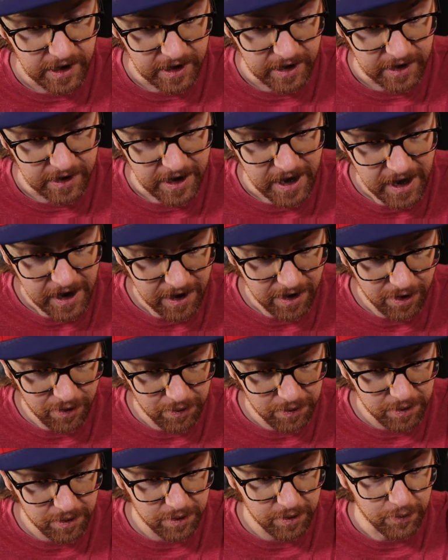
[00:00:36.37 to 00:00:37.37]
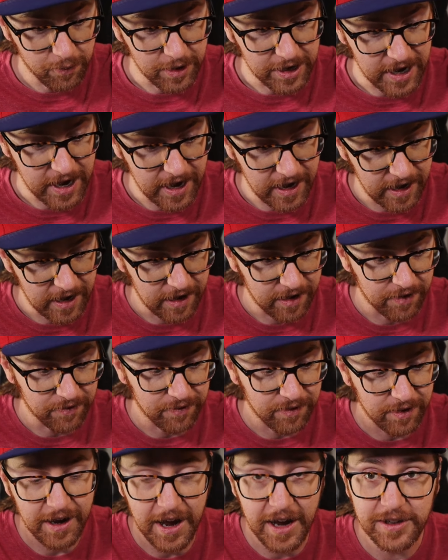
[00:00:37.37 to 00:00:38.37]
And now we
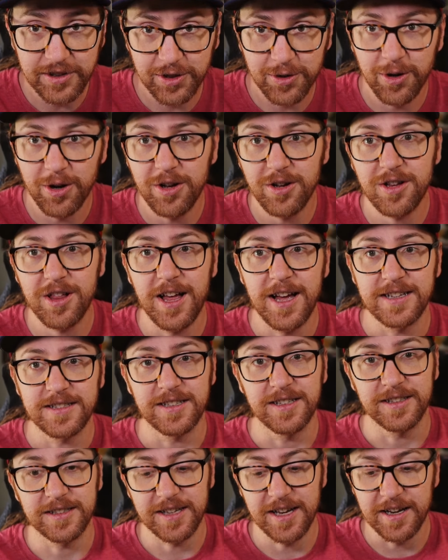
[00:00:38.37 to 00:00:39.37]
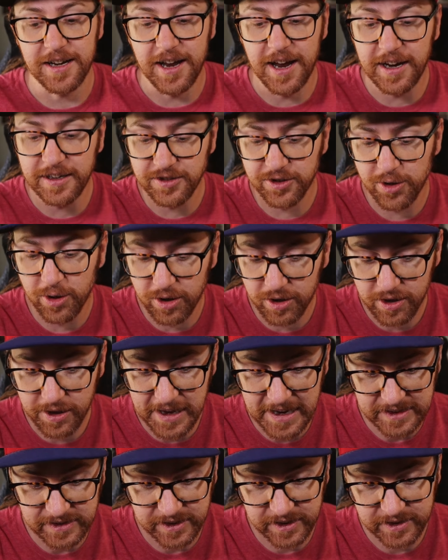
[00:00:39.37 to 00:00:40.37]
have X-Crawl Classics. And X-Crawl
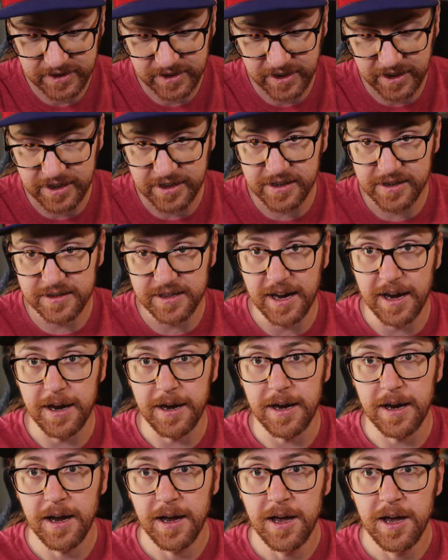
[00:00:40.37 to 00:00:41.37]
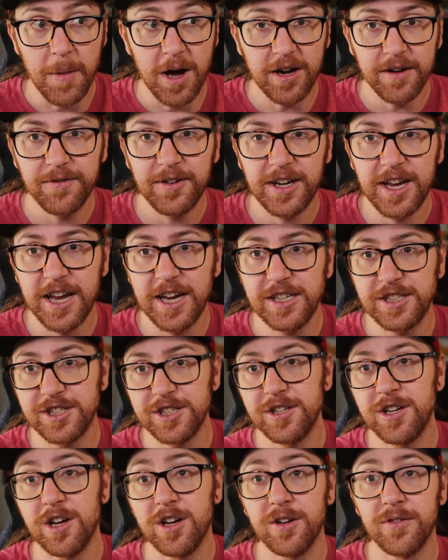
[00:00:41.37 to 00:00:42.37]
Classics is a
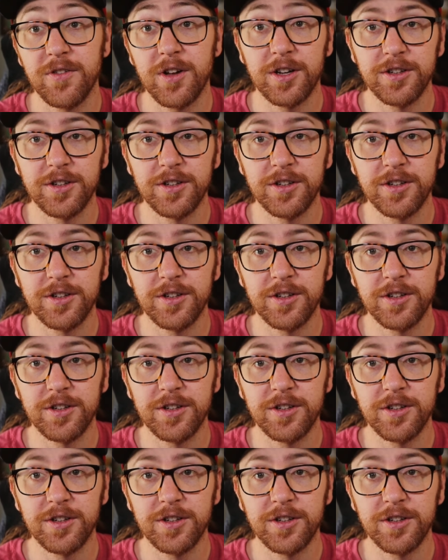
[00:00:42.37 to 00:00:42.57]
modification of